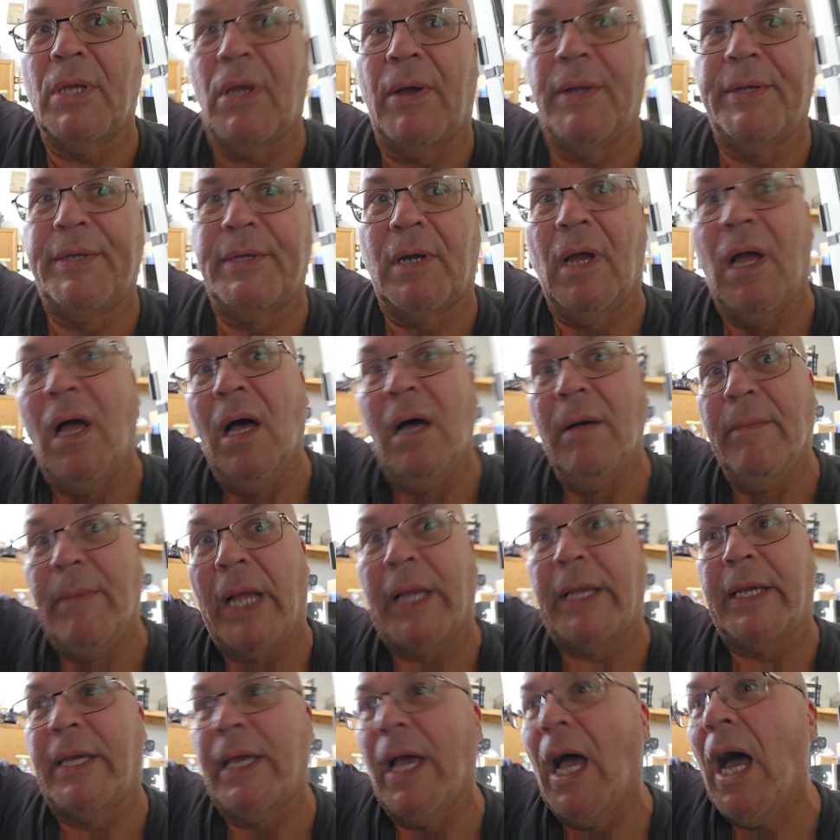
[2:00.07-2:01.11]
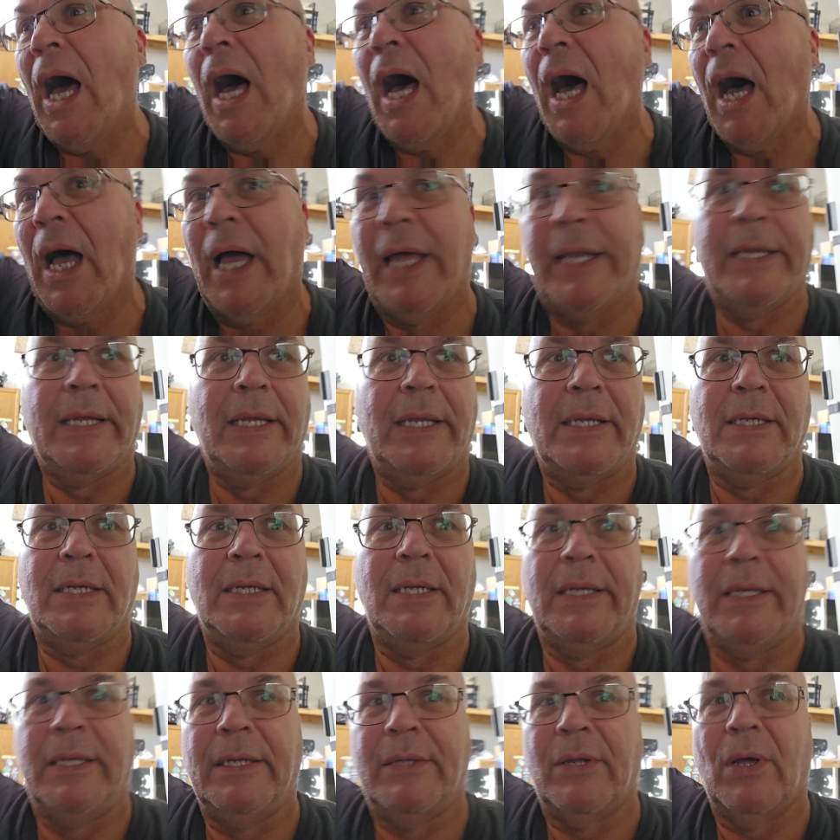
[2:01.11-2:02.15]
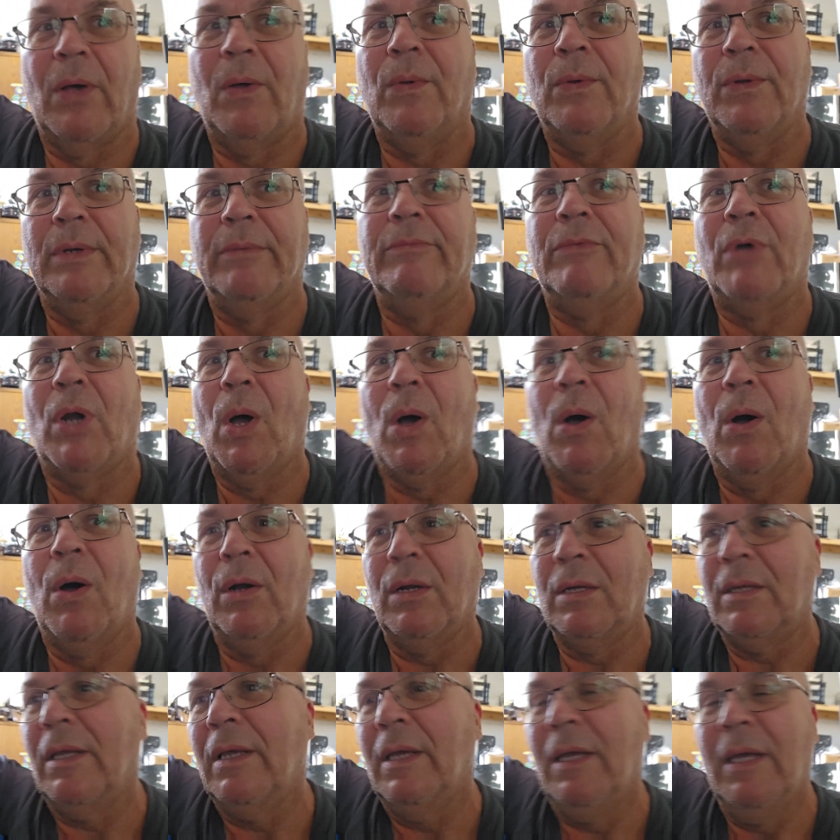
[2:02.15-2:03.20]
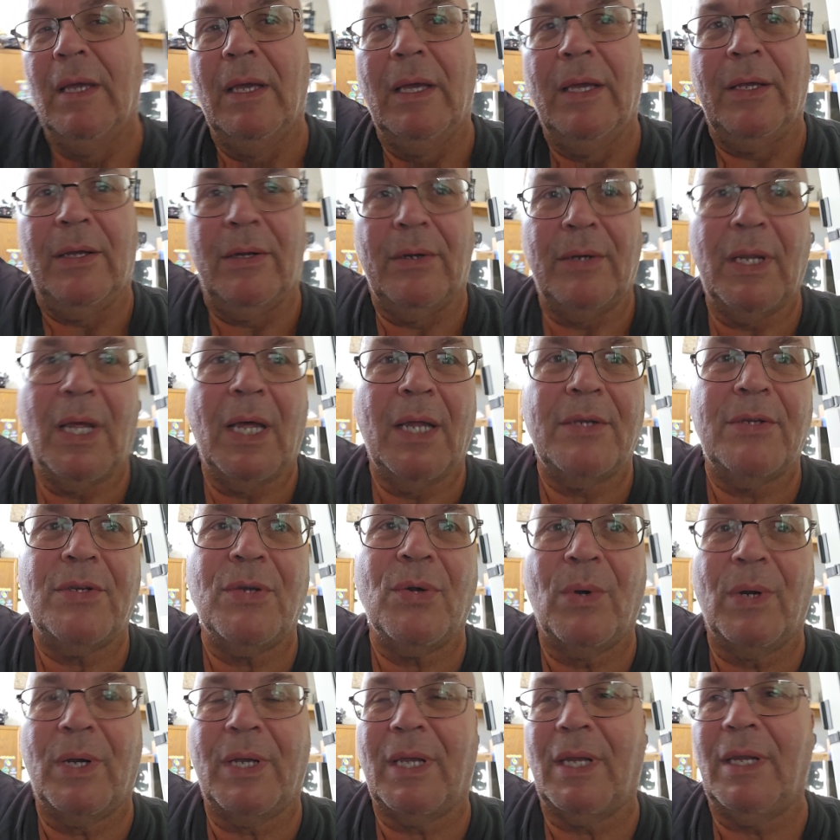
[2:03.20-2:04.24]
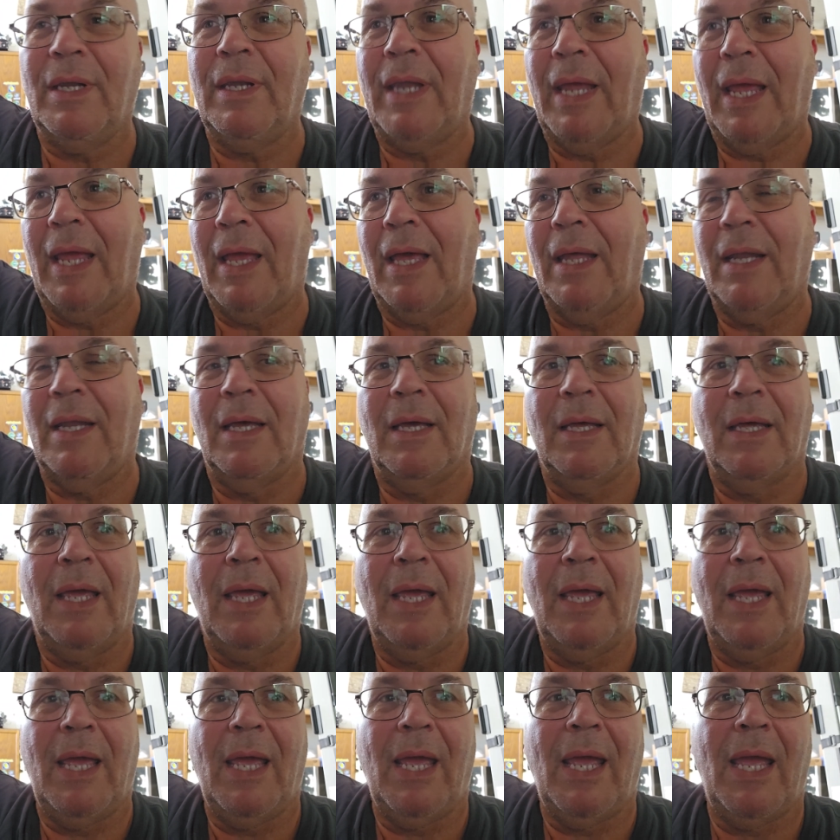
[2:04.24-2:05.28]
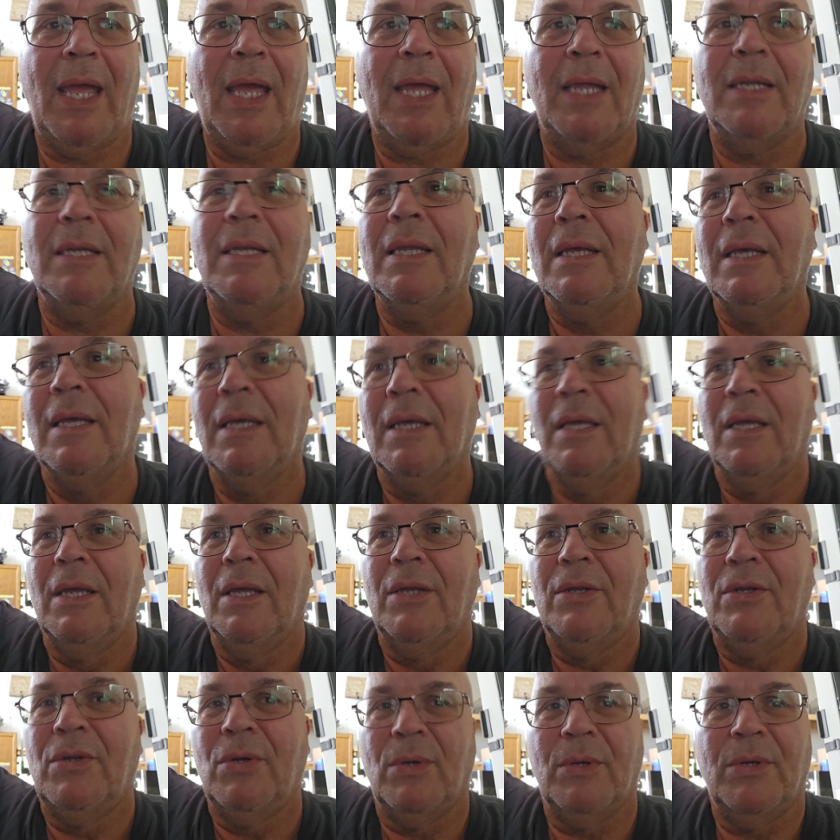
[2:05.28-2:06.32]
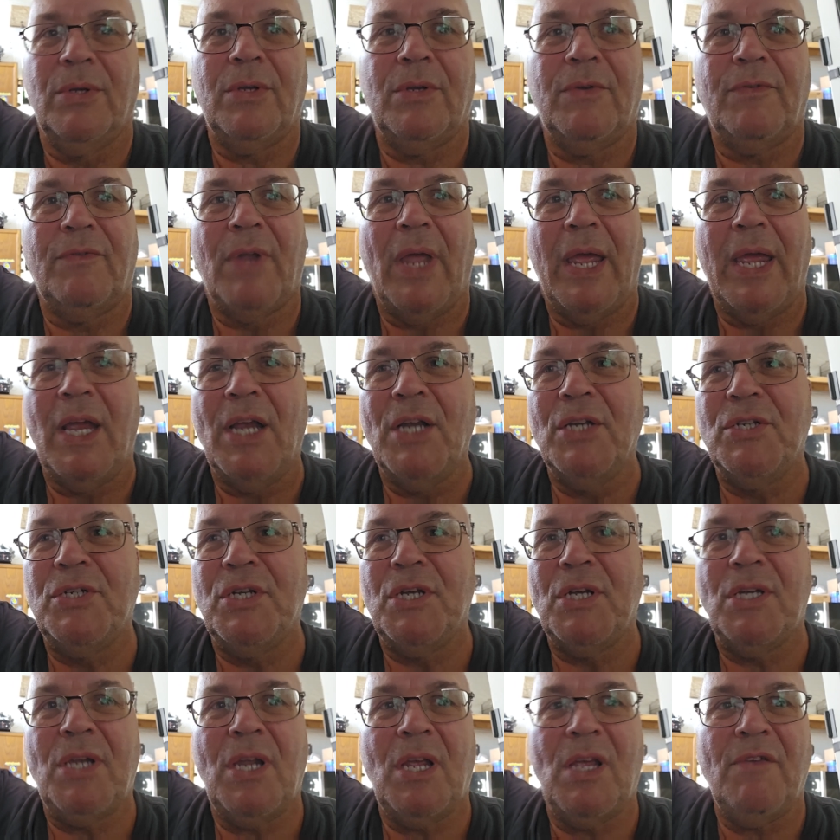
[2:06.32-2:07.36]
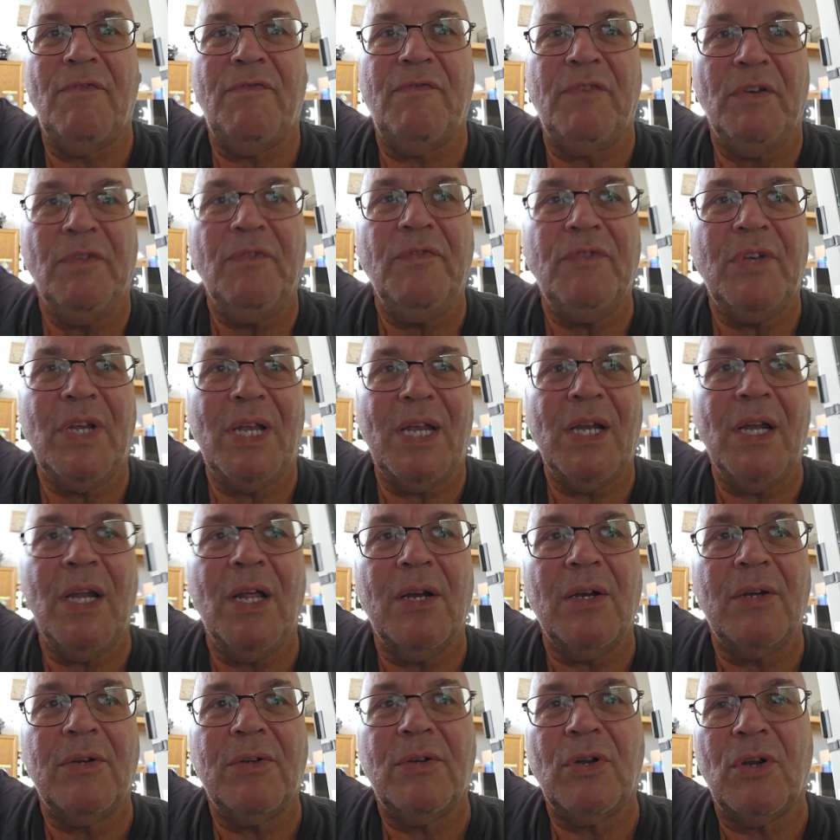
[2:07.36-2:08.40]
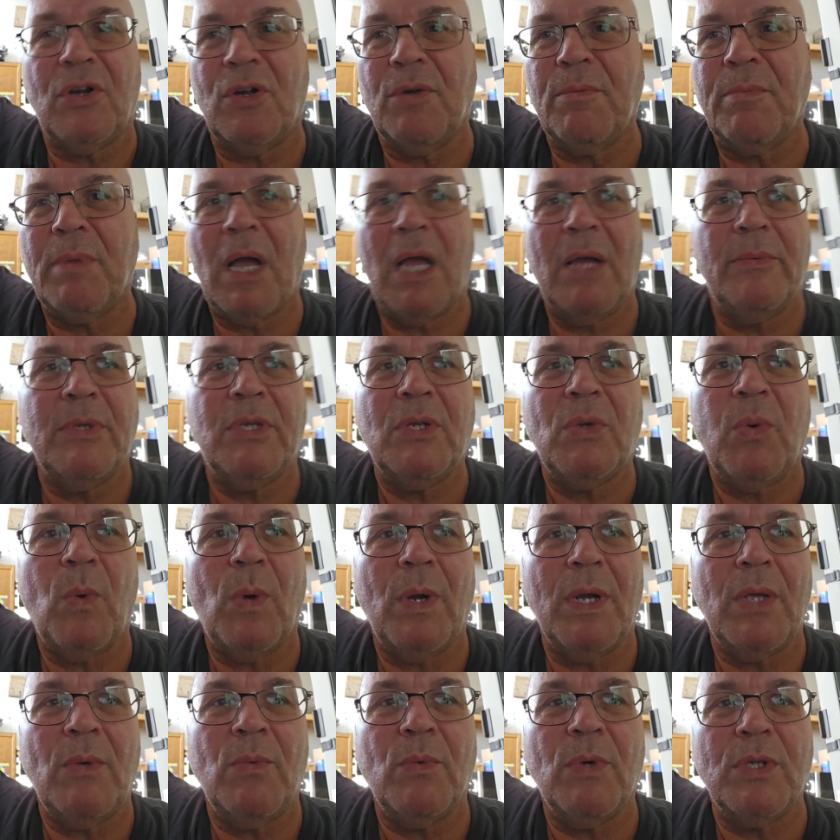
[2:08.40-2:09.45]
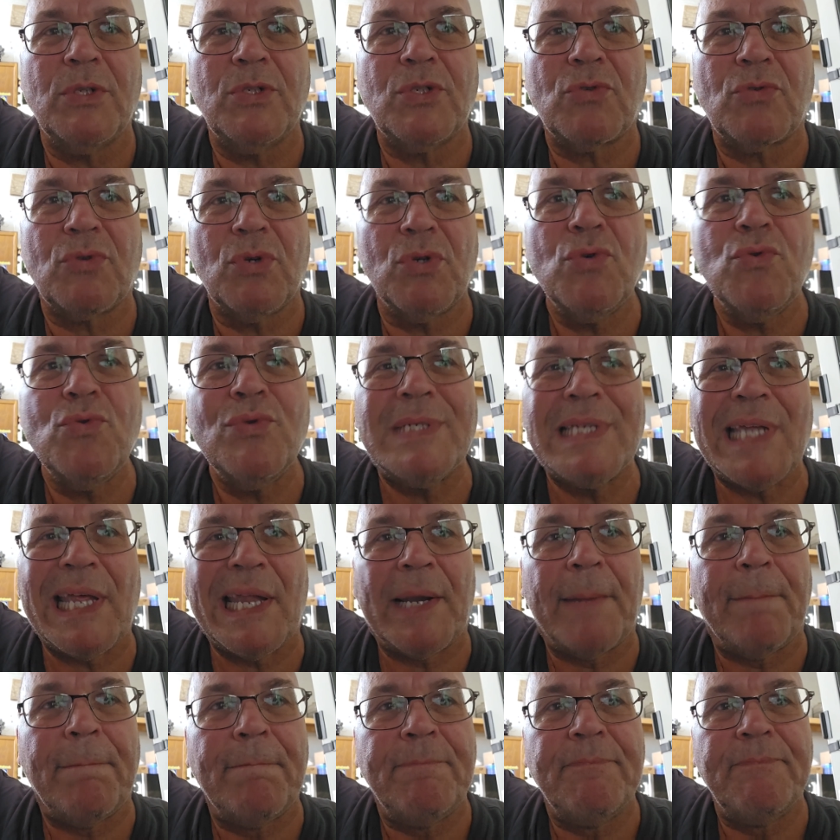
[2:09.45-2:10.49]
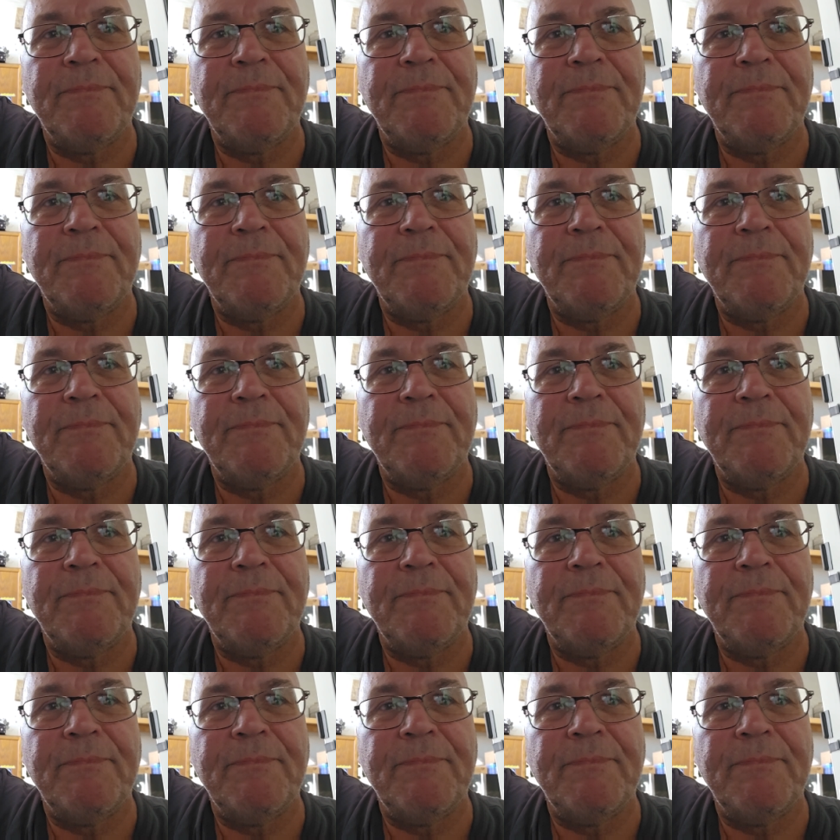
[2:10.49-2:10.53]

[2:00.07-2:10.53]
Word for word: of y'all out there, oh my God, he told him wrong. You're not torquing down a head to an AGT 1500 turbine with 21 screws in them.